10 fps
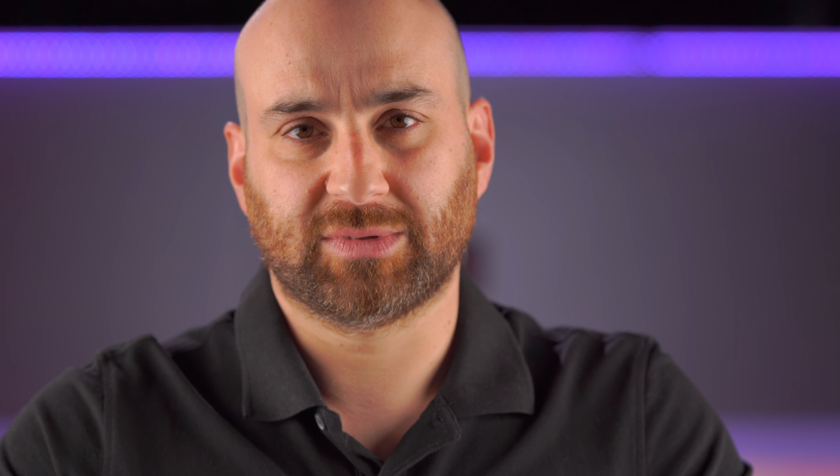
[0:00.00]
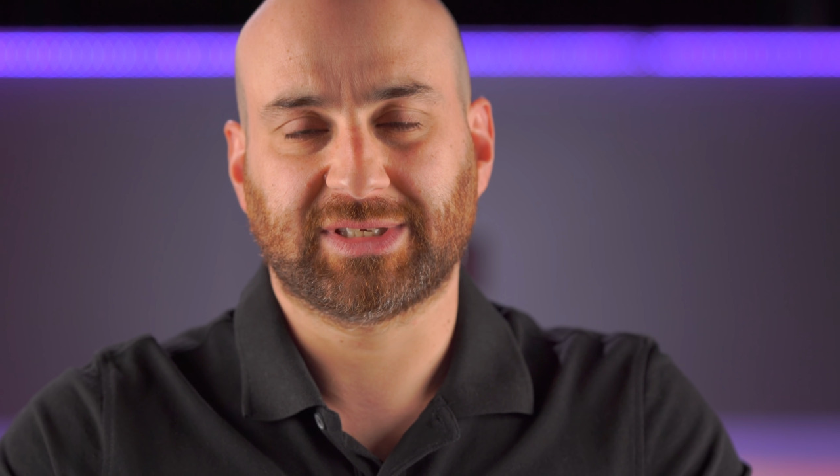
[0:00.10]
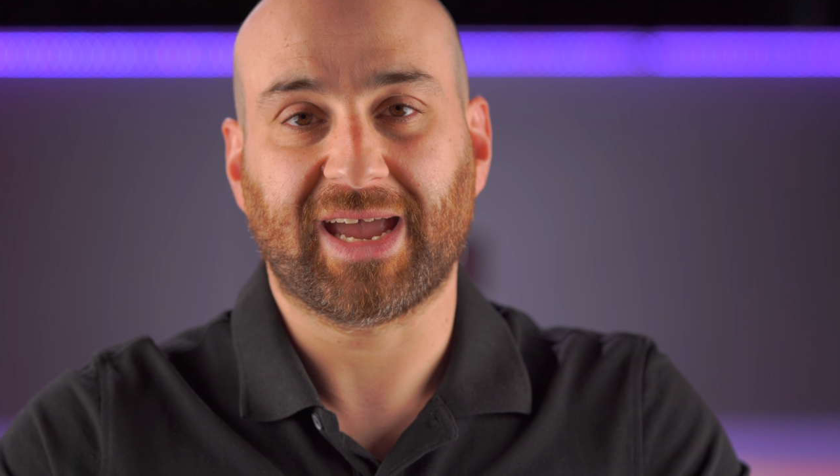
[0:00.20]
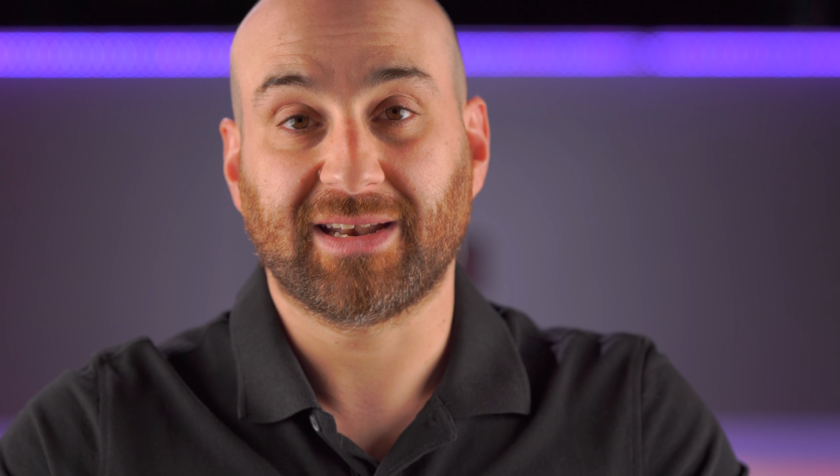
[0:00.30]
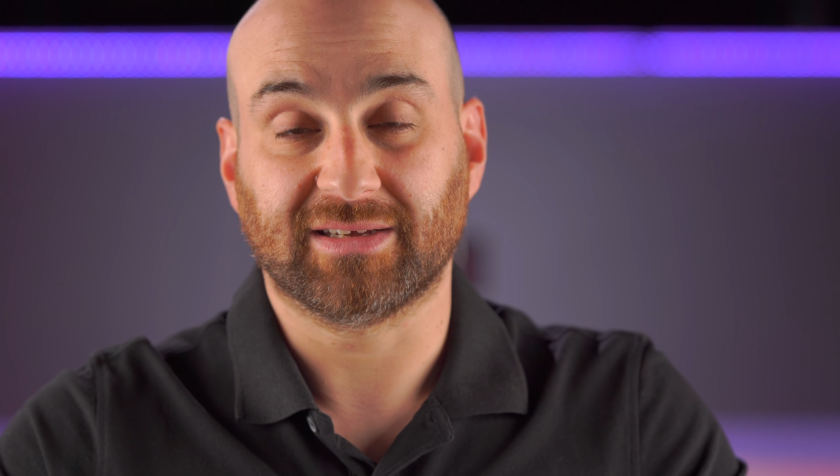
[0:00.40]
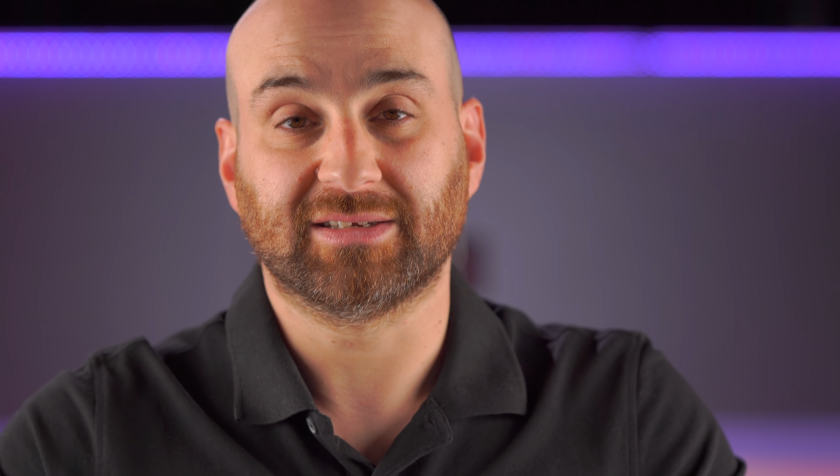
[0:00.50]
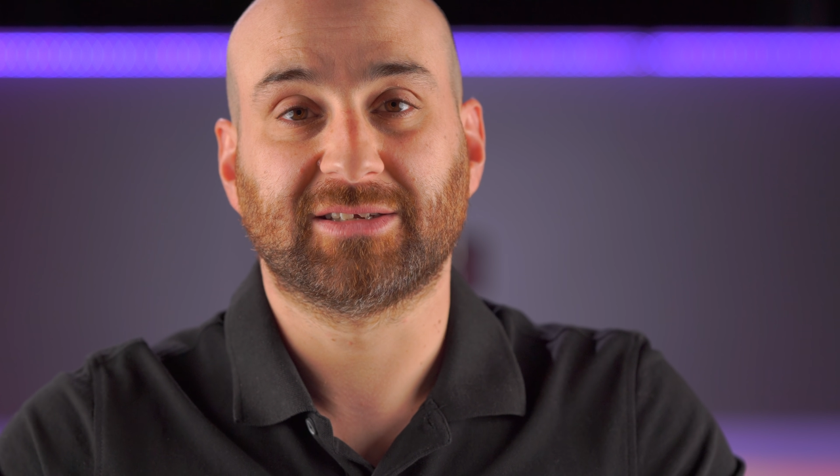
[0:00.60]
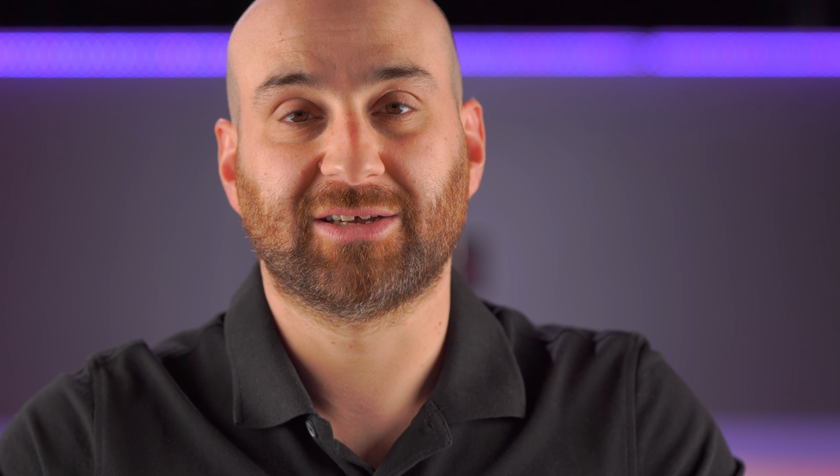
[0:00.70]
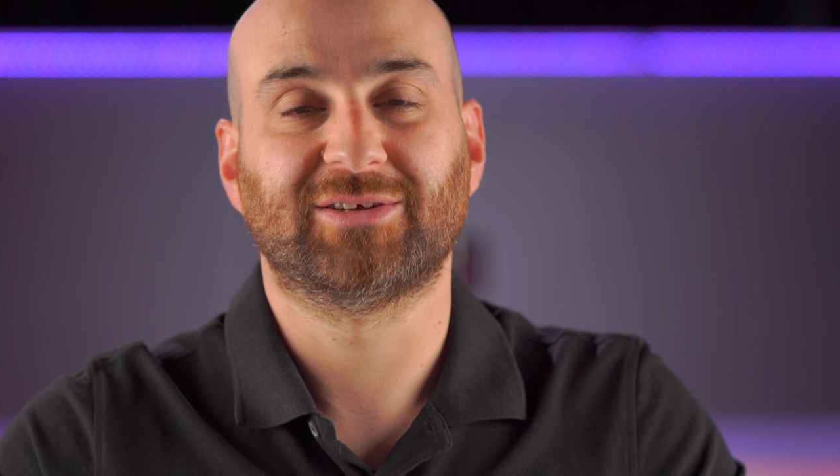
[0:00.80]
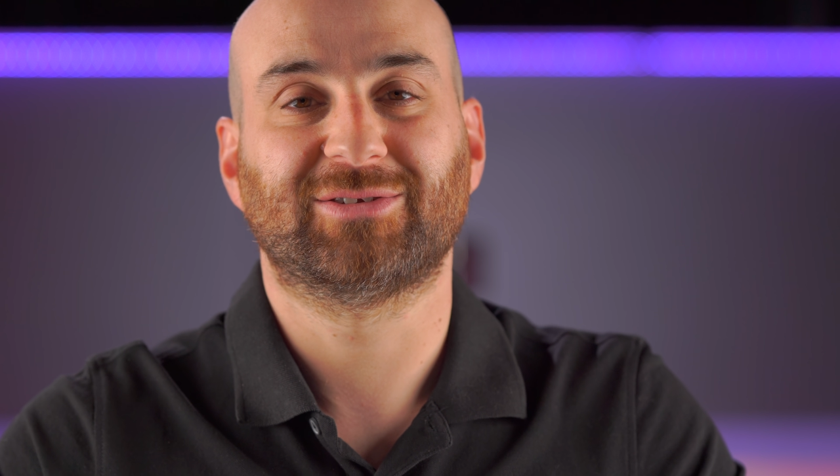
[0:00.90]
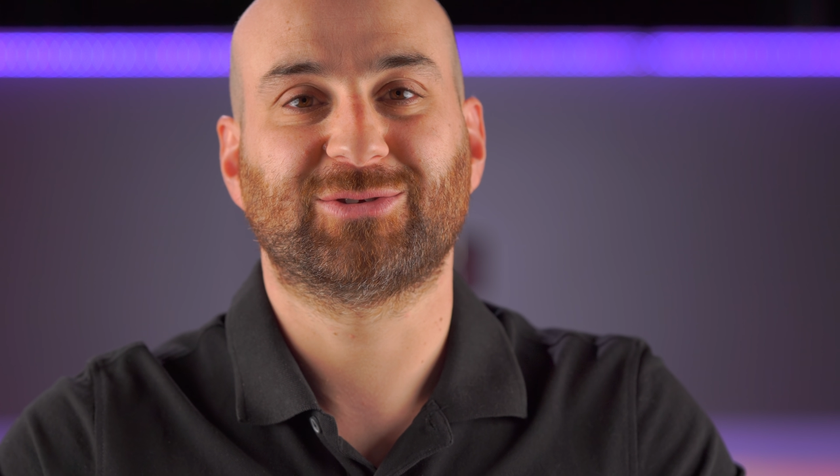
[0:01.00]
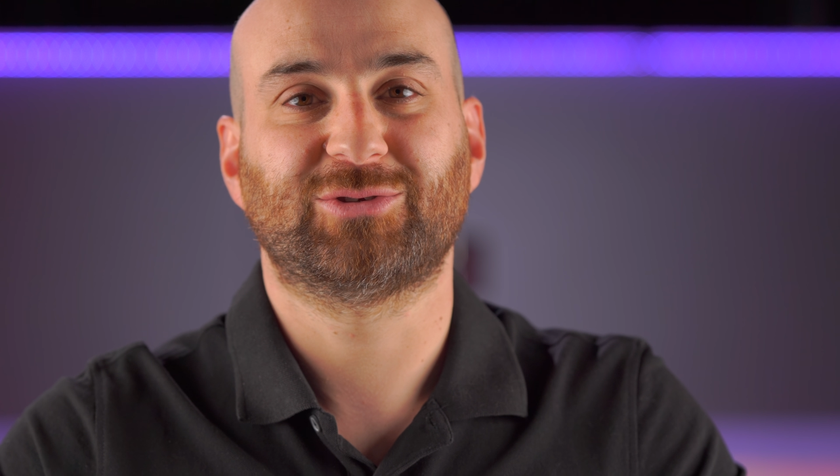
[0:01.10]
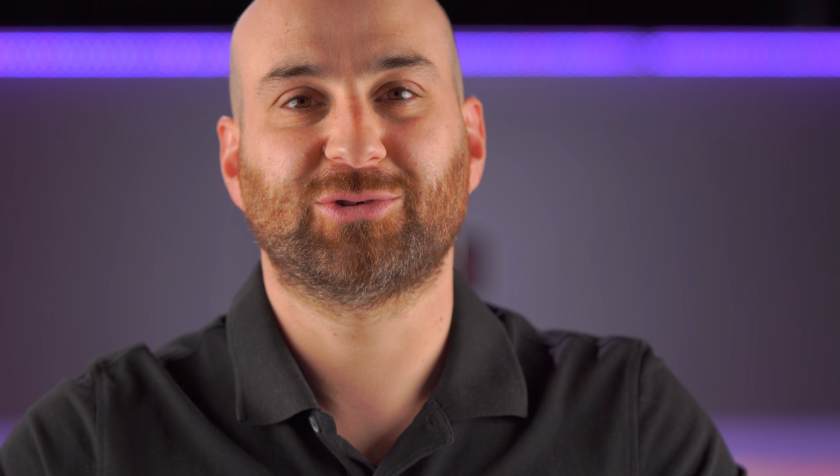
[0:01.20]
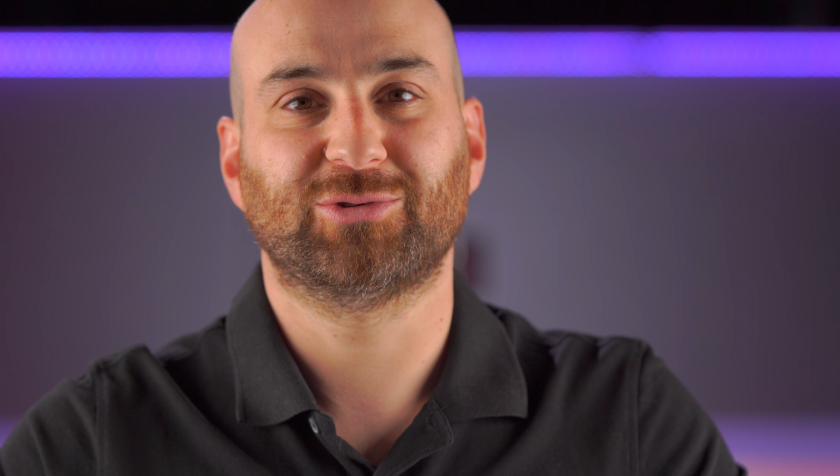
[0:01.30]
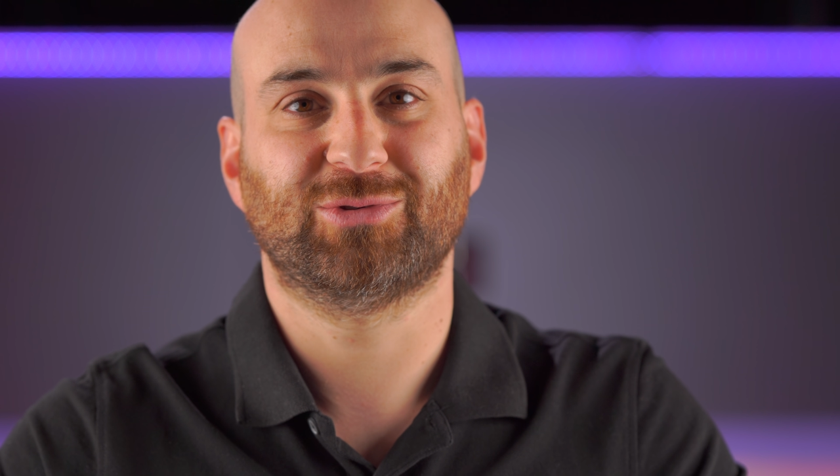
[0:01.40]
sanders
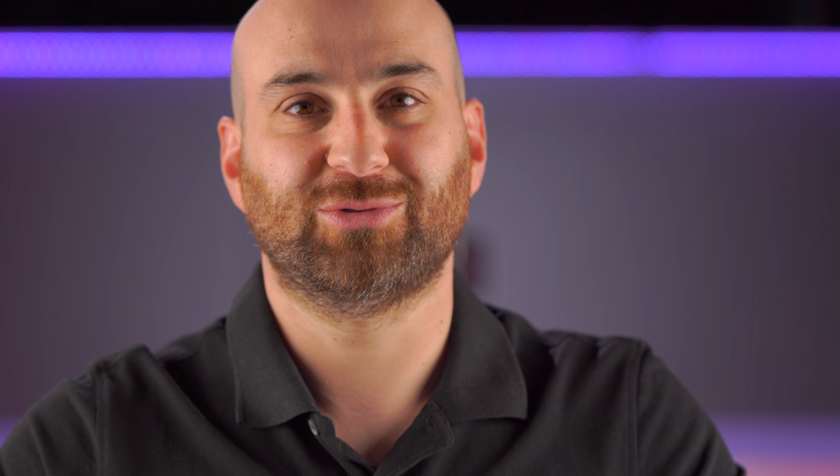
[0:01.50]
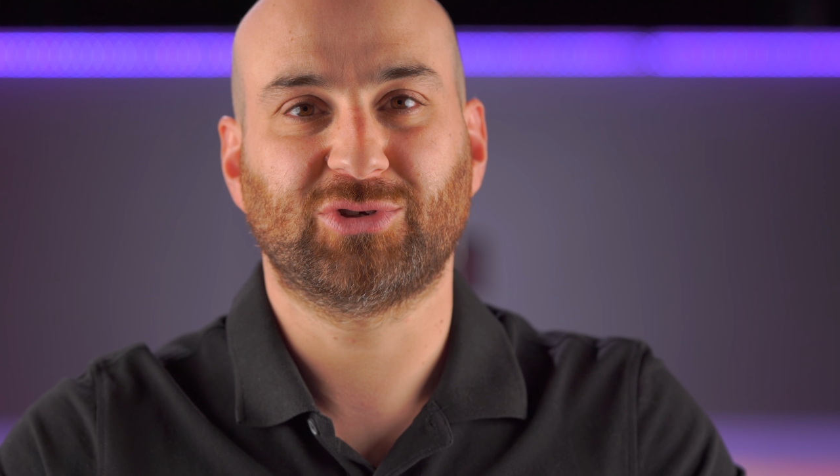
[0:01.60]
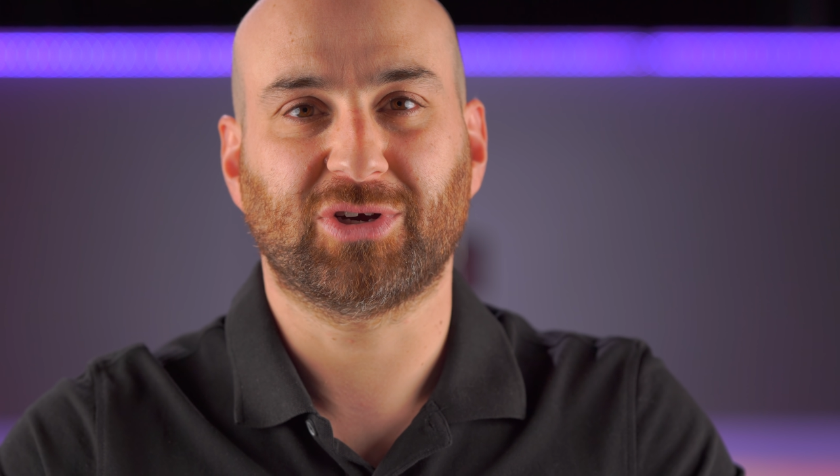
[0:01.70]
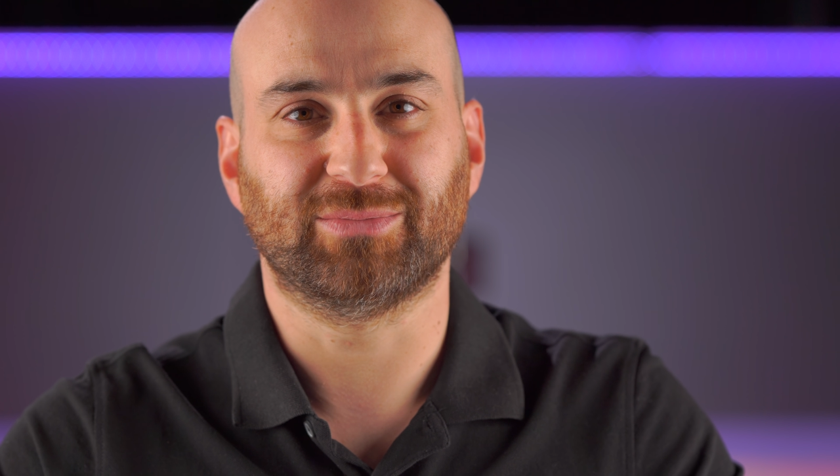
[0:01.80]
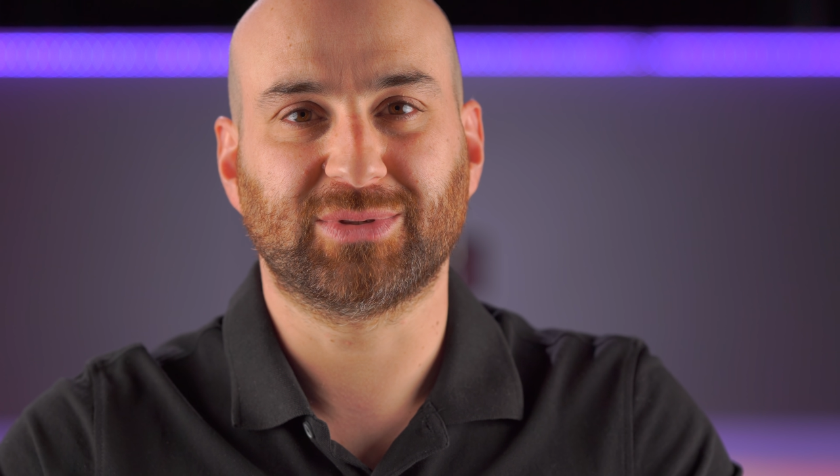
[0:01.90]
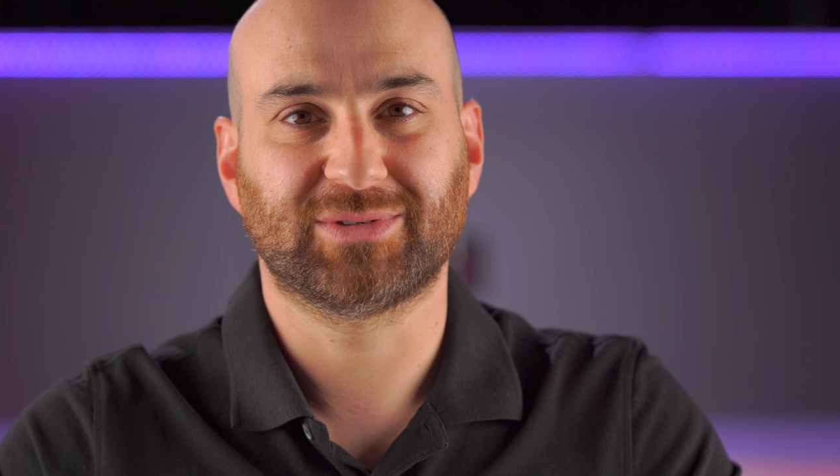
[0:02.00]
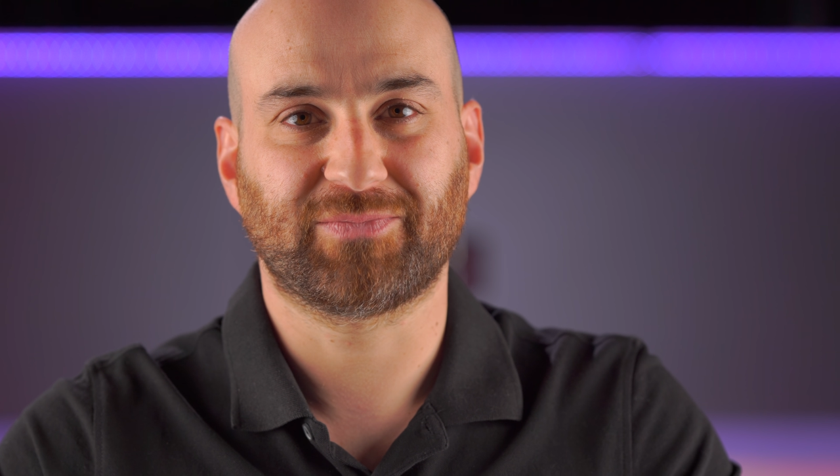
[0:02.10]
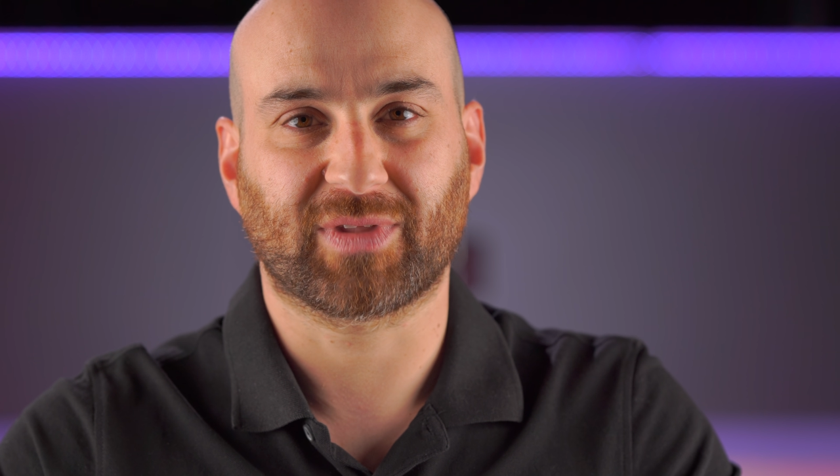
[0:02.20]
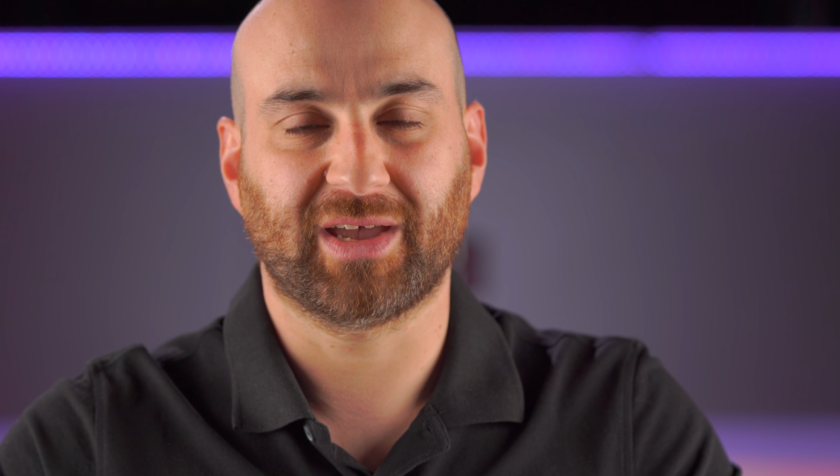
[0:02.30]
to jobs,